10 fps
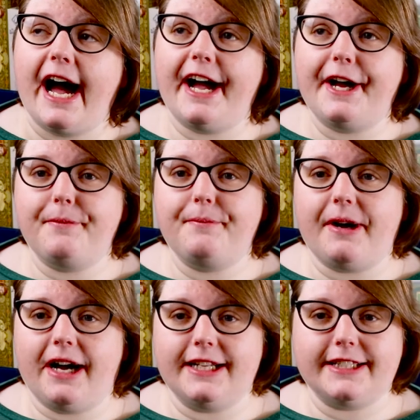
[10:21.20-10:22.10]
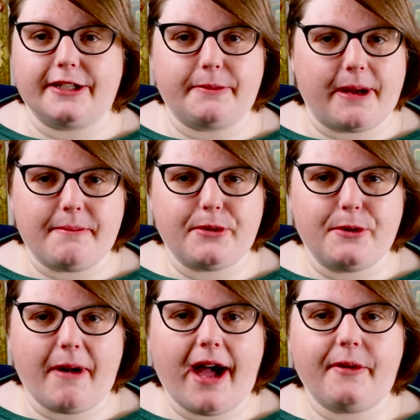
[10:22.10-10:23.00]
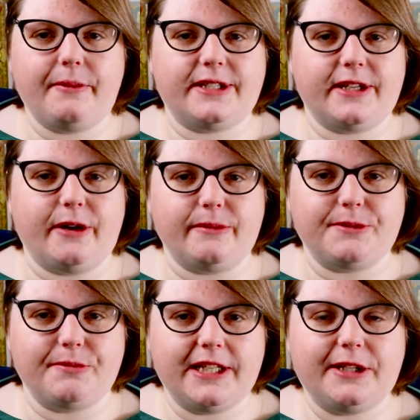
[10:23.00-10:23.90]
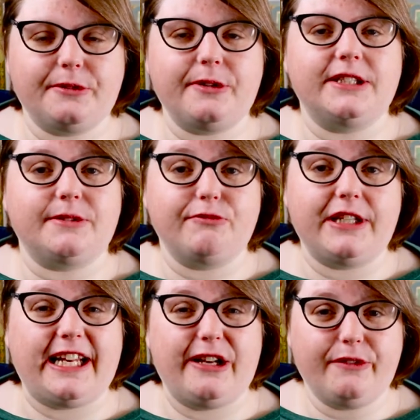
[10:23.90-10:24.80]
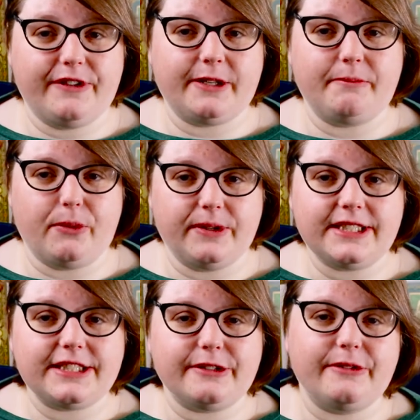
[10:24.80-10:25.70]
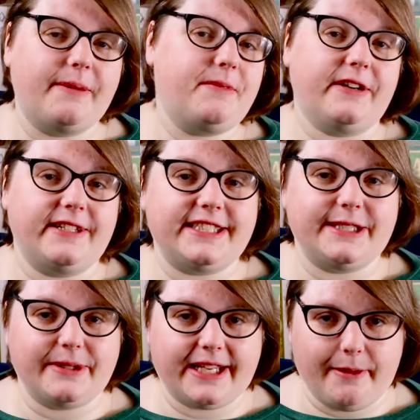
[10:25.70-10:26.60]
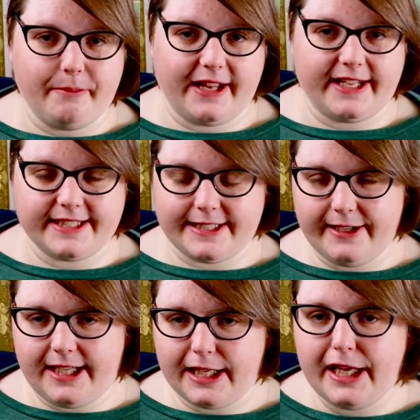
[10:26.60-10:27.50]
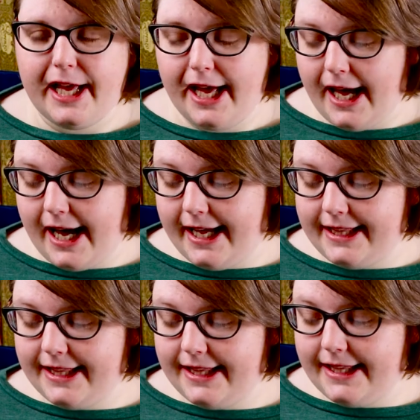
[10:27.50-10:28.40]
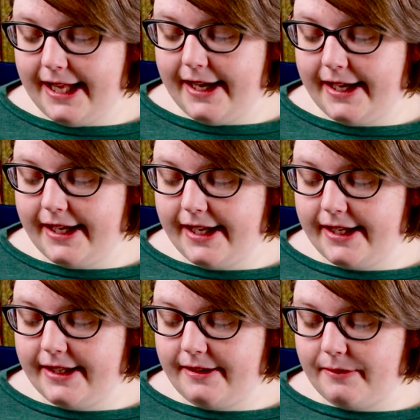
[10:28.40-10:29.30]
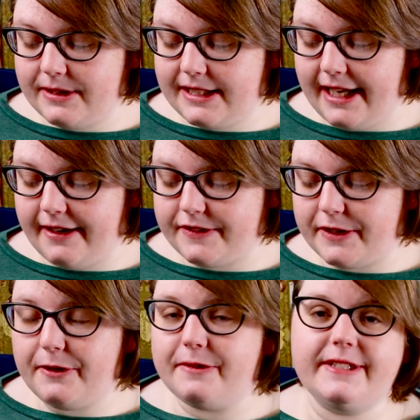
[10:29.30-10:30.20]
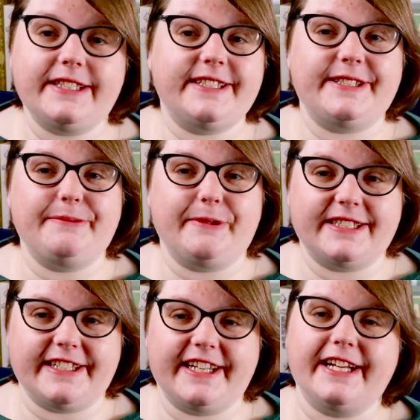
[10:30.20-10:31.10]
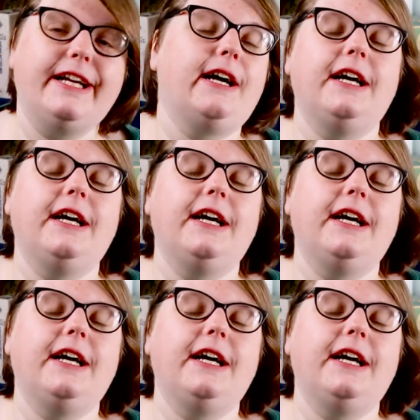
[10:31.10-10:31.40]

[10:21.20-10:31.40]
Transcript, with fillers: Um, and it's got a bamboo mat, which I thought was really cool and some really lovely components. So I'm dying to see what gameplay is like. And then what's left? Oh, this is super exciting.